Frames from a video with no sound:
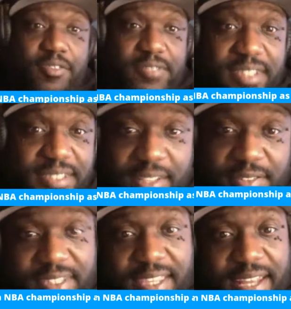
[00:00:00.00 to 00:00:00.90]
don't see the
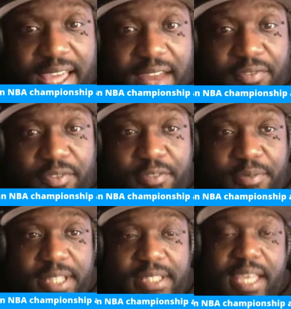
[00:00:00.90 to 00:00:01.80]
Celtics getting out of fourth
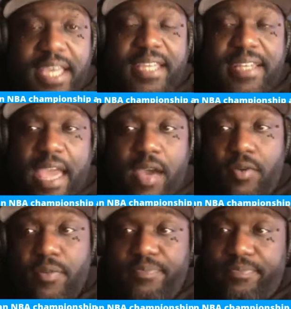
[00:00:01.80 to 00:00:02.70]
place. Now,
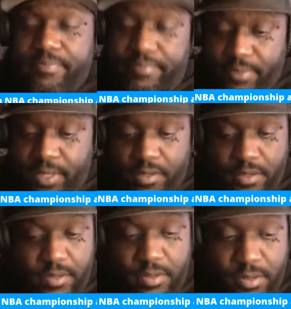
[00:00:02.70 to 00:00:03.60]

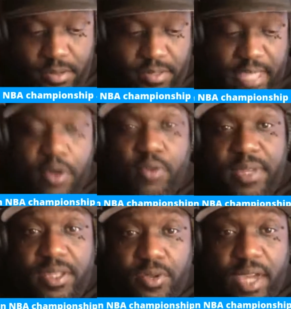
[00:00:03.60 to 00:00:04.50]
that don't
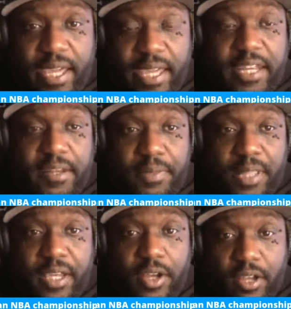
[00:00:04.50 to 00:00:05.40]
mean you can't get in the
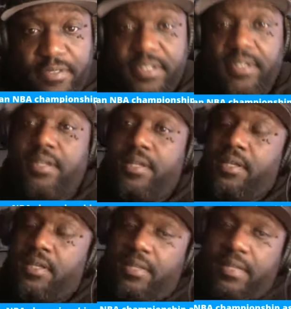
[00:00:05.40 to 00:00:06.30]
playoffs
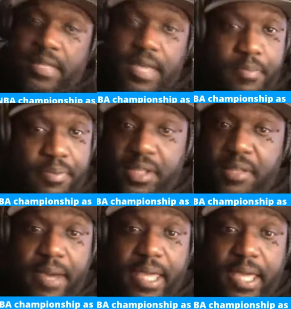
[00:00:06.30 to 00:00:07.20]
and pull a
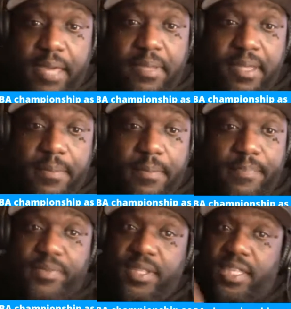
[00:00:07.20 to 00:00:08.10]
Miami,
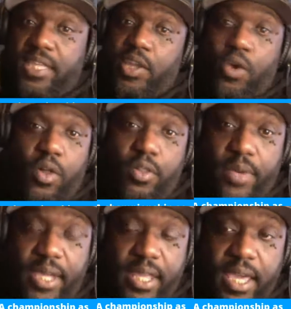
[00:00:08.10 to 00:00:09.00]
get all the
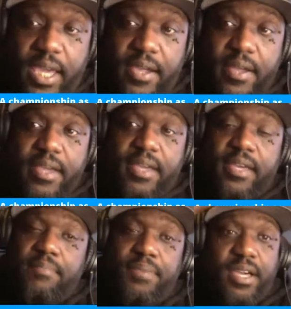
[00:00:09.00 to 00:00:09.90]
way there.
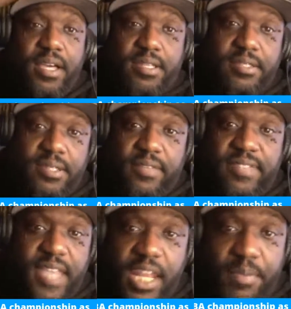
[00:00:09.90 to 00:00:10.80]
Because if
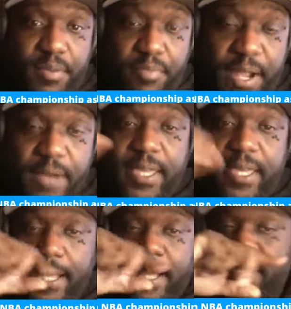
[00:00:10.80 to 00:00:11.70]
Tatum and Brown get
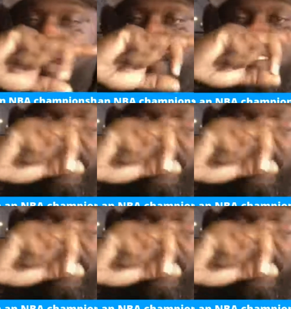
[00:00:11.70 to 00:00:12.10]
hot